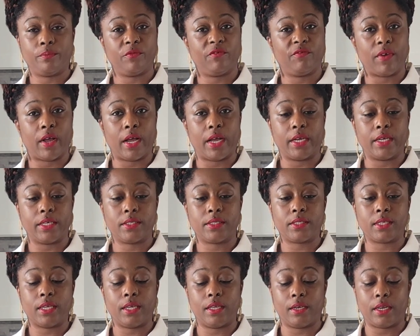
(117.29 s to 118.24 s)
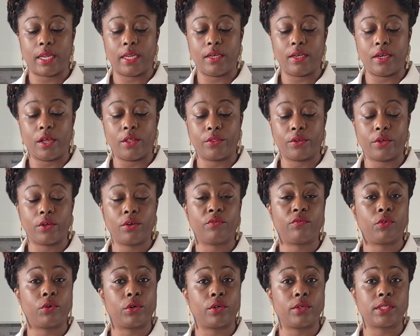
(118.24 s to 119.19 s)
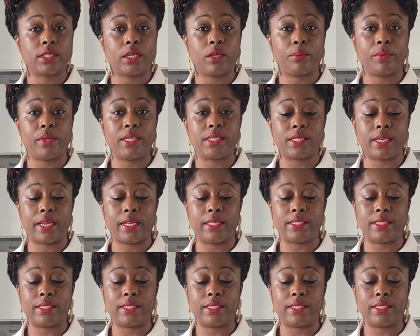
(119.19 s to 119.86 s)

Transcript: vase in another floral centerpiece that I